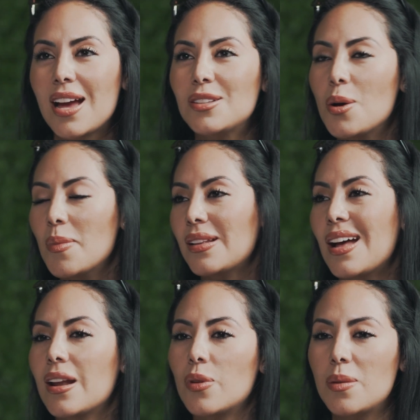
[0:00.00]
I told my
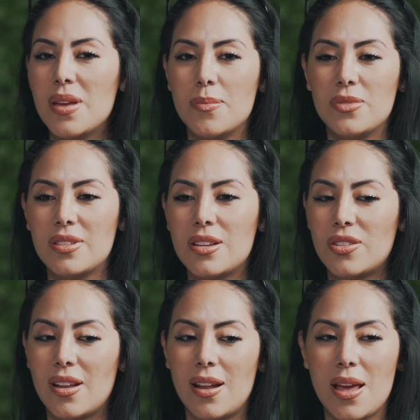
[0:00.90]
dad I want to be a
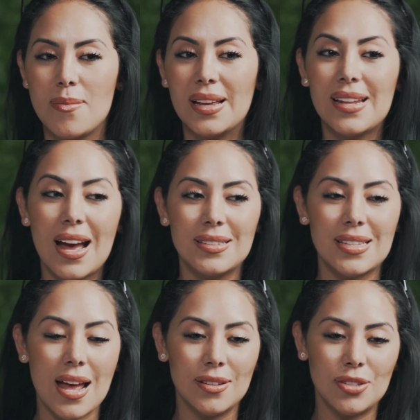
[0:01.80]
musician, and my dad
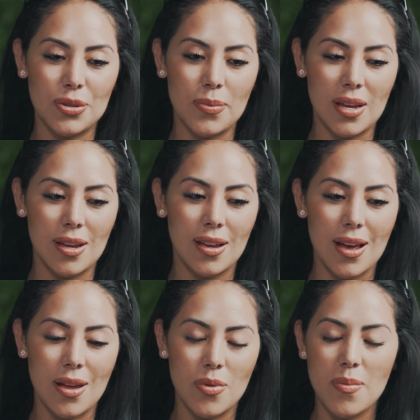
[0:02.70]
said to me,
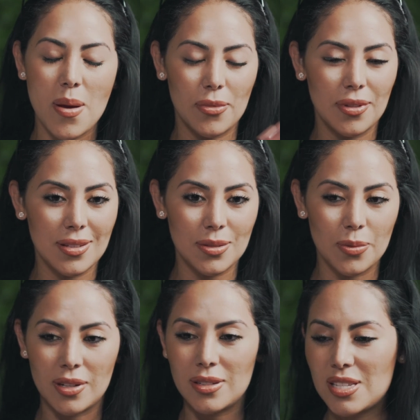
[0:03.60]
I remember these
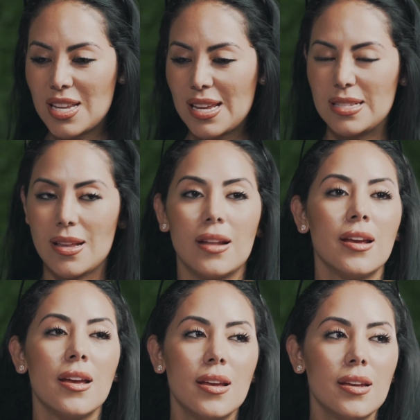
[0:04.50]
words, he
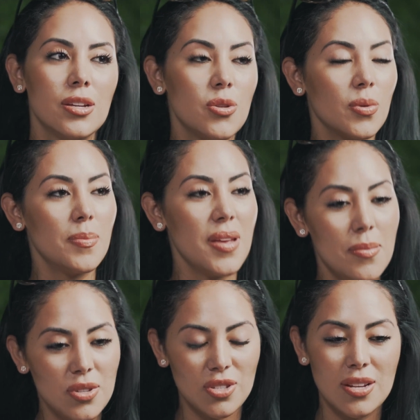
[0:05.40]
said, you want to be
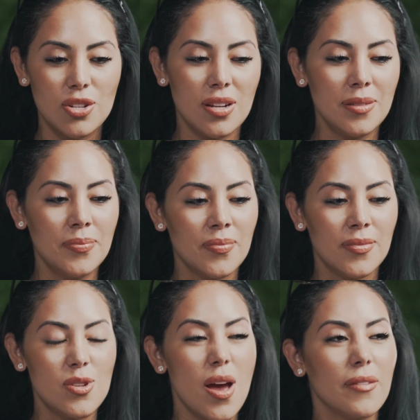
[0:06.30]
a musician?
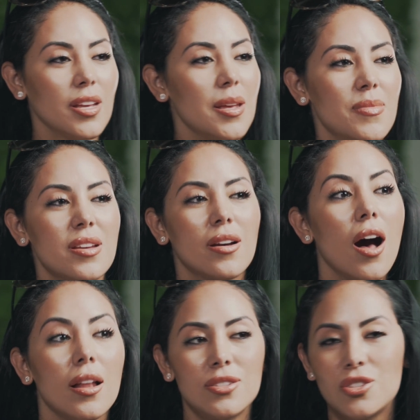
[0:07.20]
You have to give me a
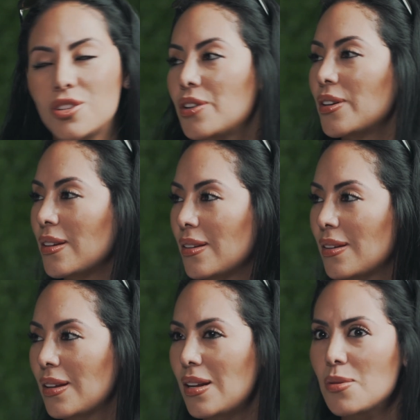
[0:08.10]
college degree.
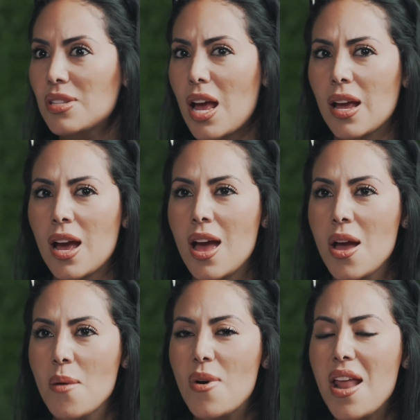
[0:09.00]
And I was like,
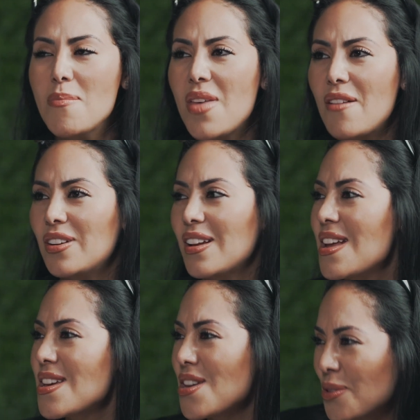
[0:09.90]
but I'm never
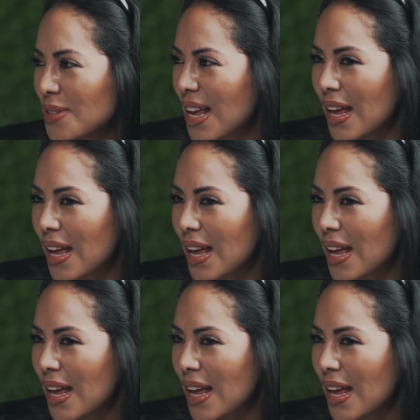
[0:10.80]
going to use it.